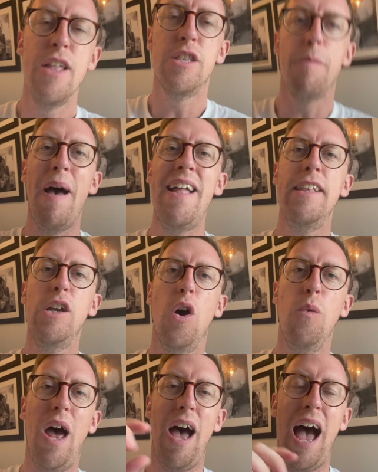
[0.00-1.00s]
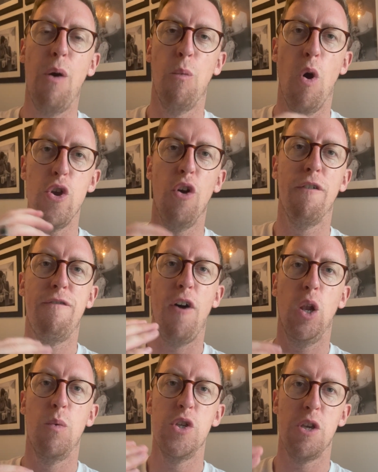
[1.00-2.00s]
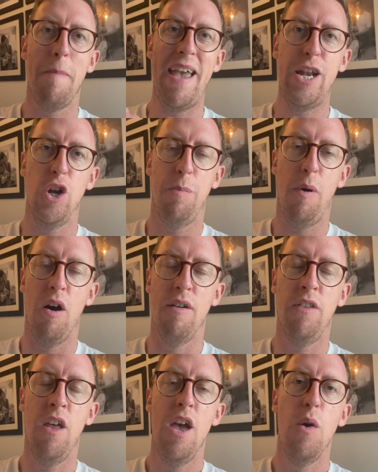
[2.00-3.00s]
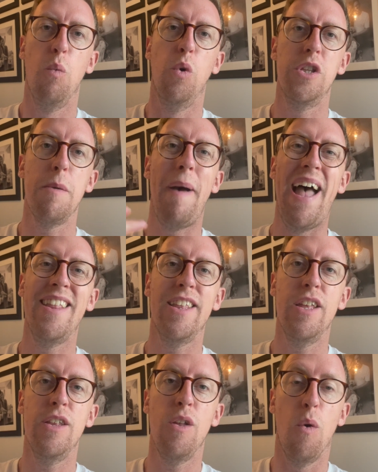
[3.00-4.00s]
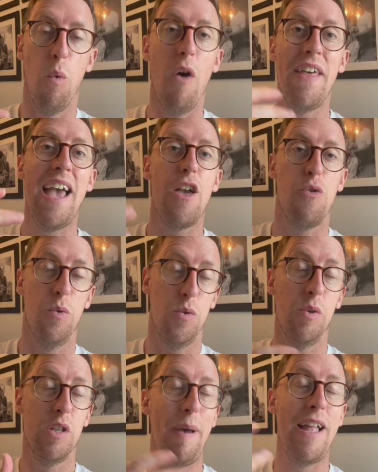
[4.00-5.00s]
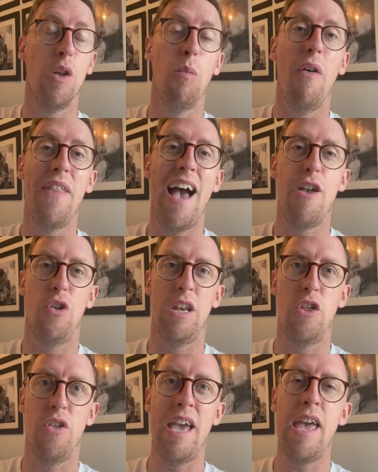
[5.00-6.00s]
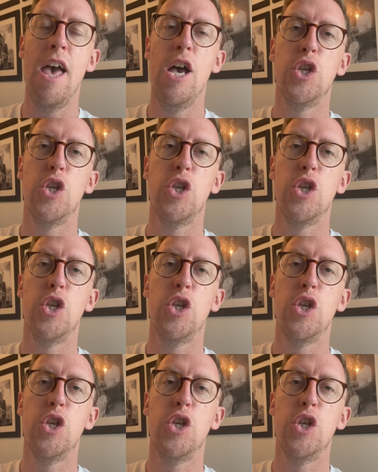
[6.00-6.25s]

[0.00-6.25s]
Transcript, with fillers: Depending on what your followers are made up on will depend on what they actually will depend on what they actually see.